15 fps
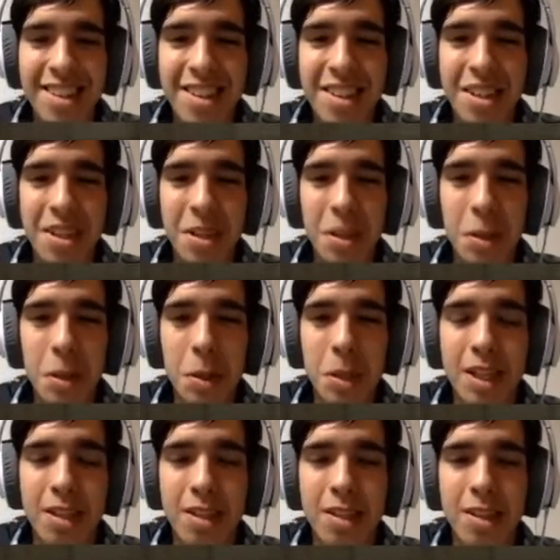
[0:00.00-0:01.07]
Oh,
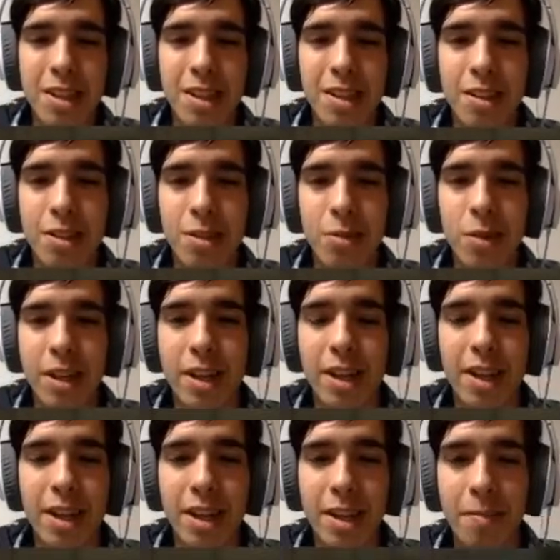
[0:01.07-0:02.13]
that's quite
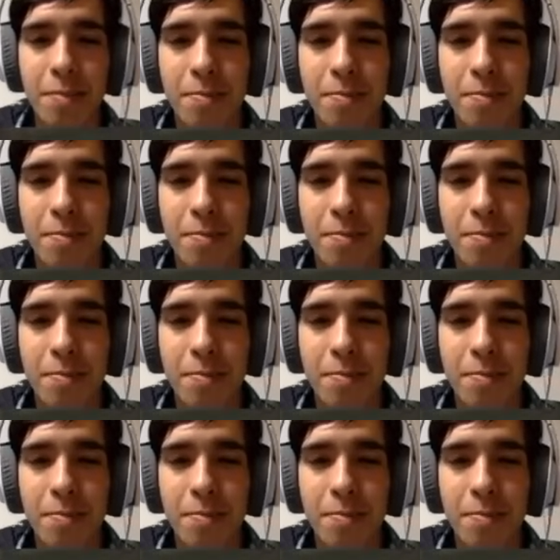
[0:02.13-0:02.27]
a